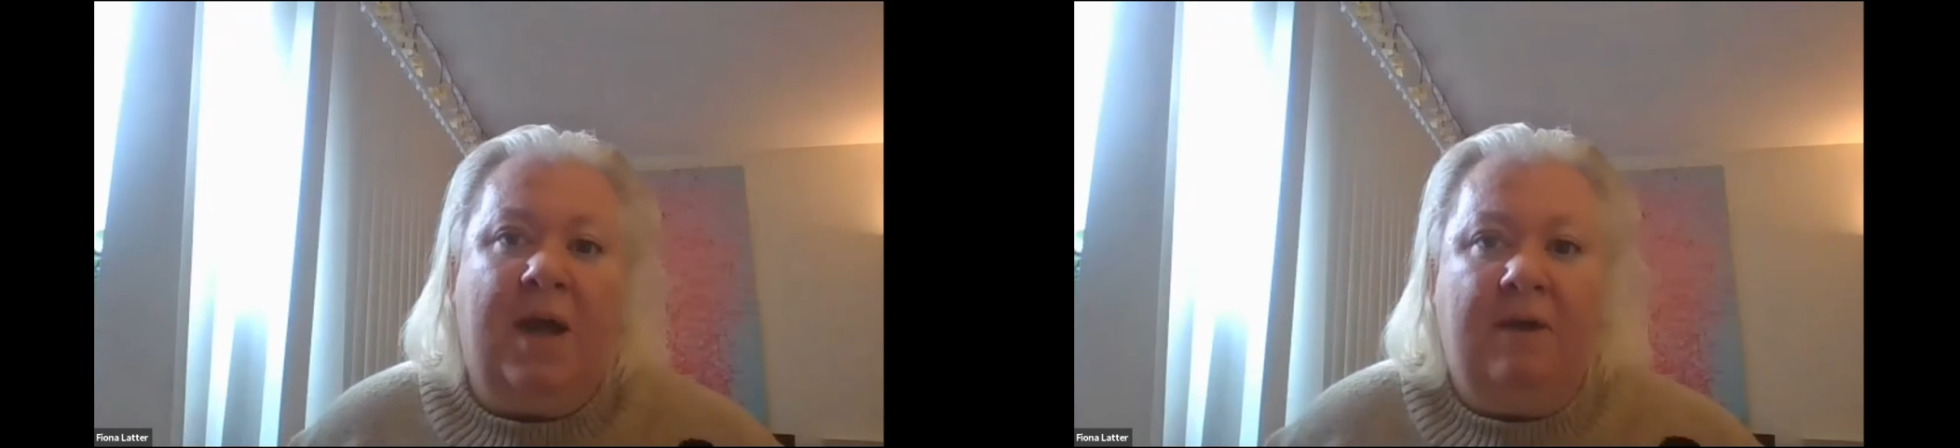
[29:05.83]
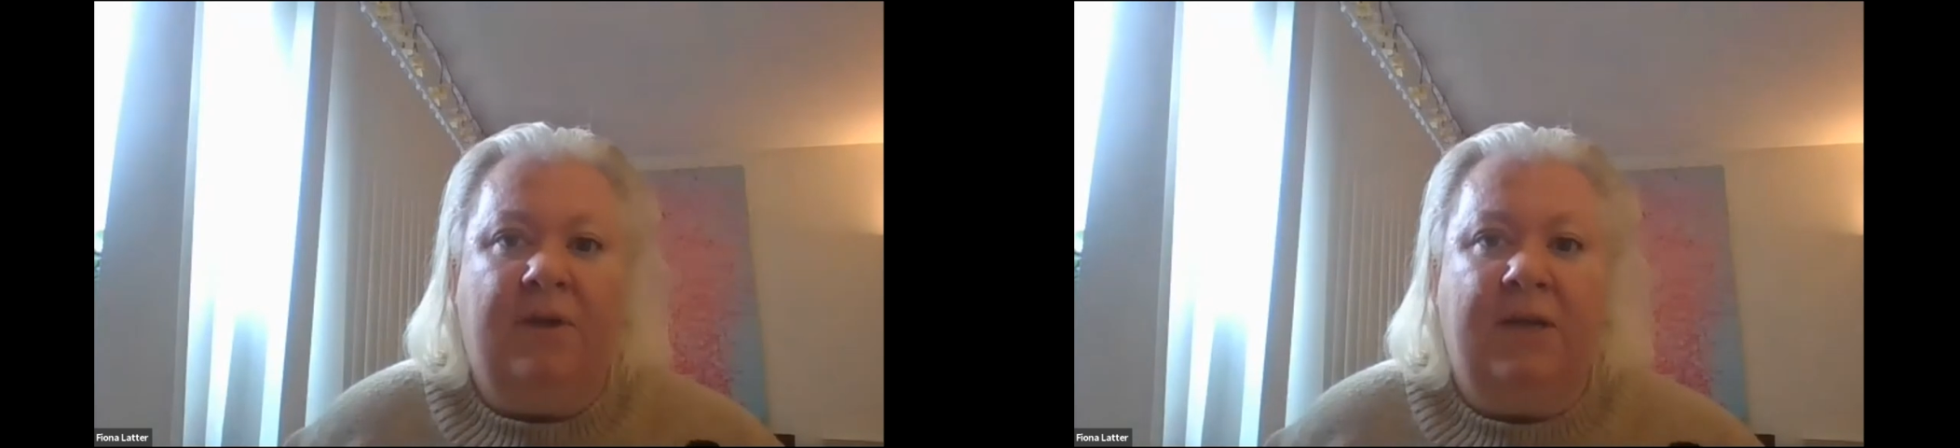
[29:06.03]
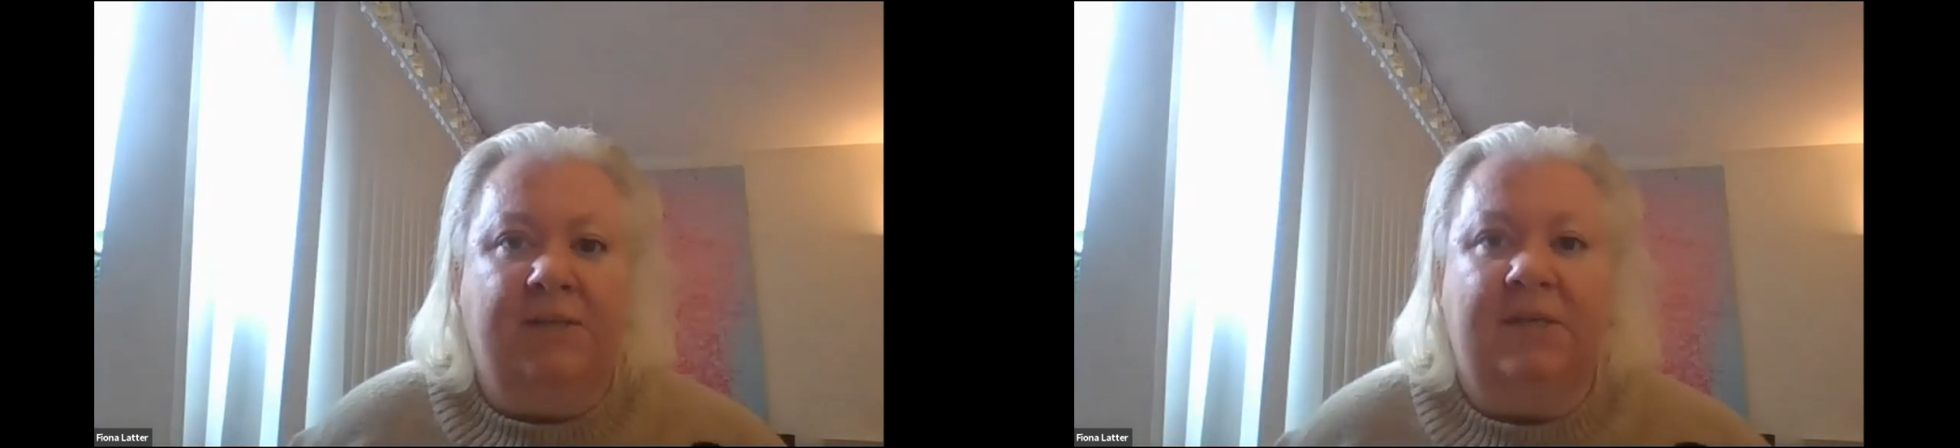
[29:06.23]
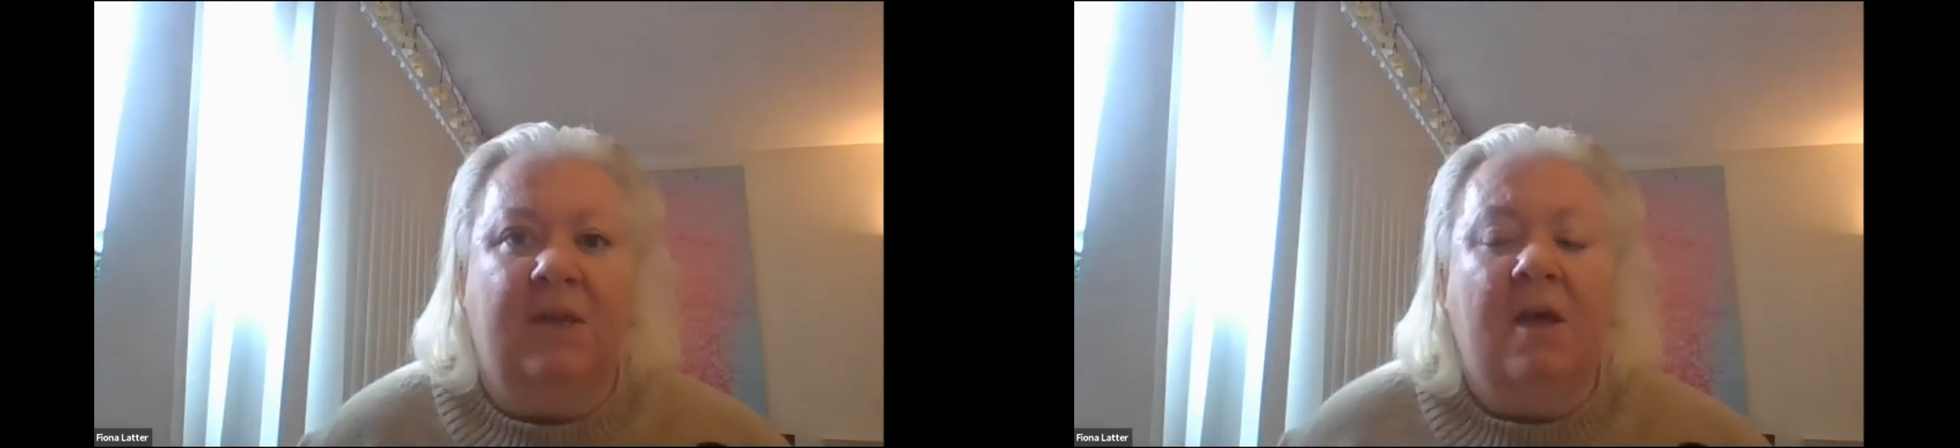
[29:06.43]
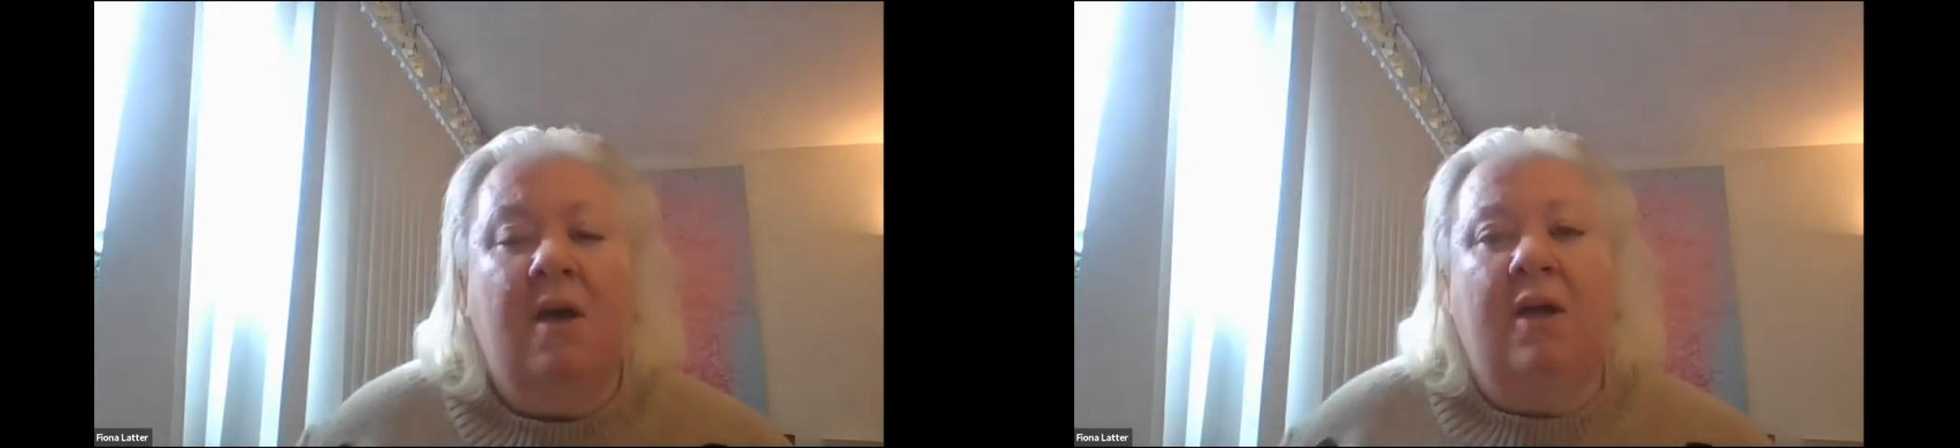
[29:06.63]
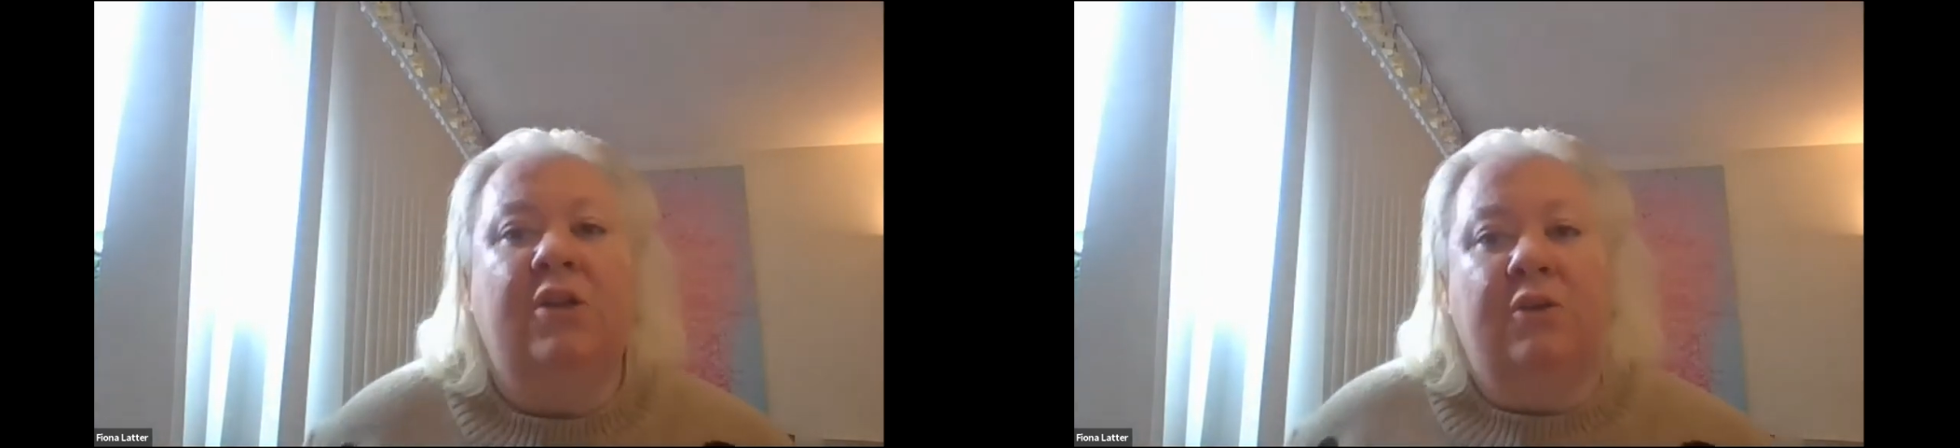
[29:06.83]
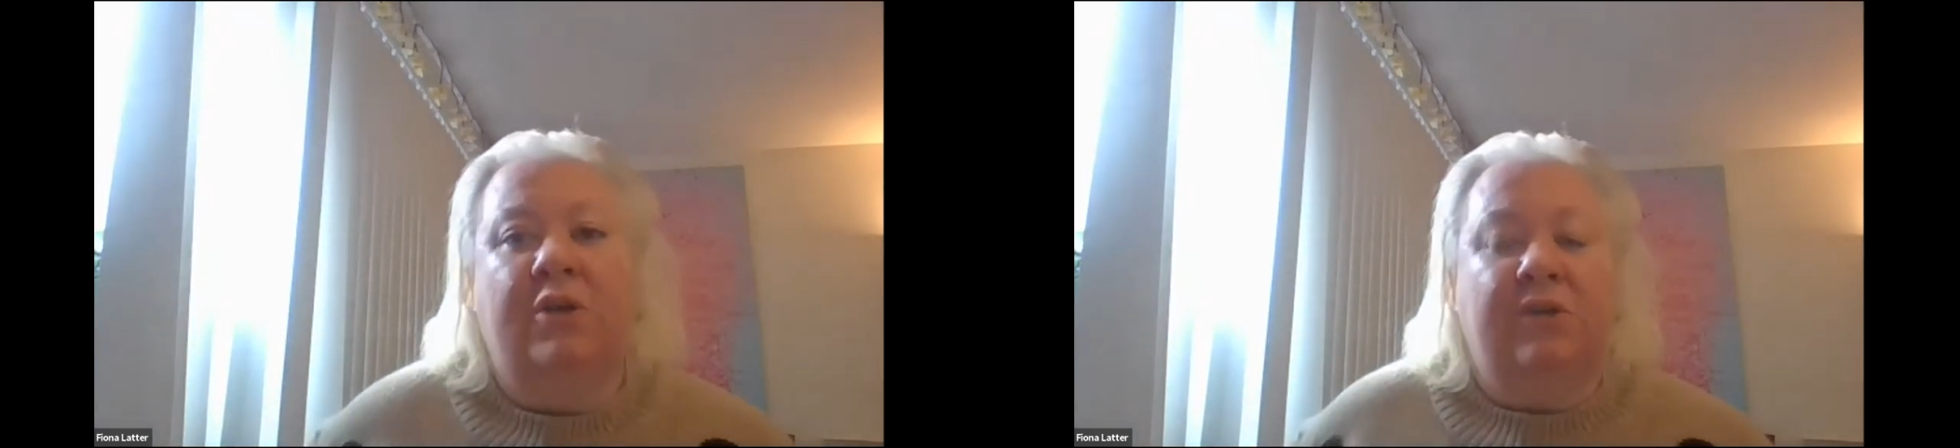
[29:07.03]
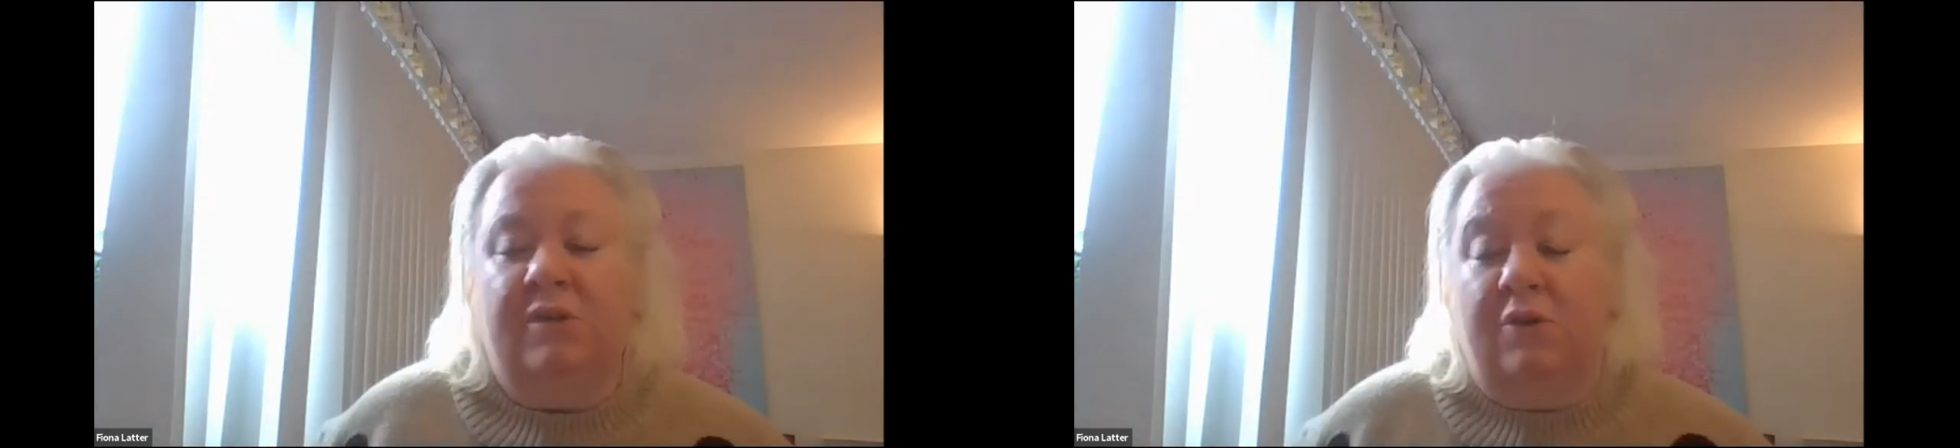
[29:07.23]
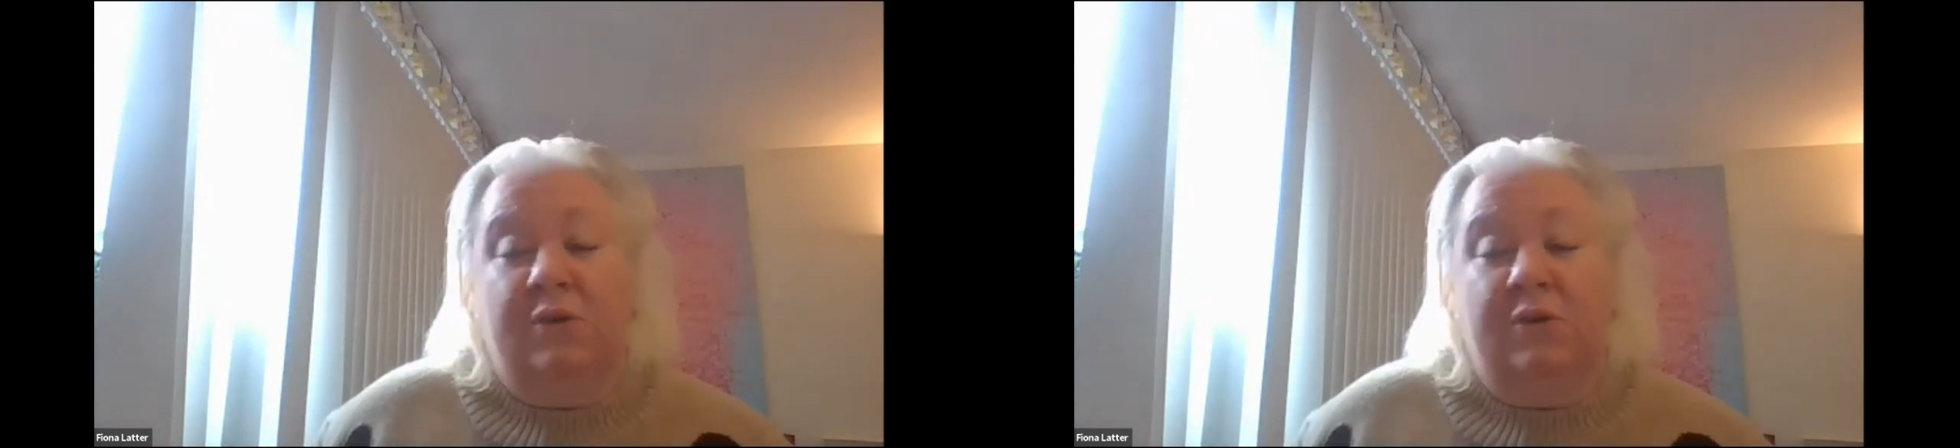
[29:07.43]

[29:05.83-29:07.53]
areas and look at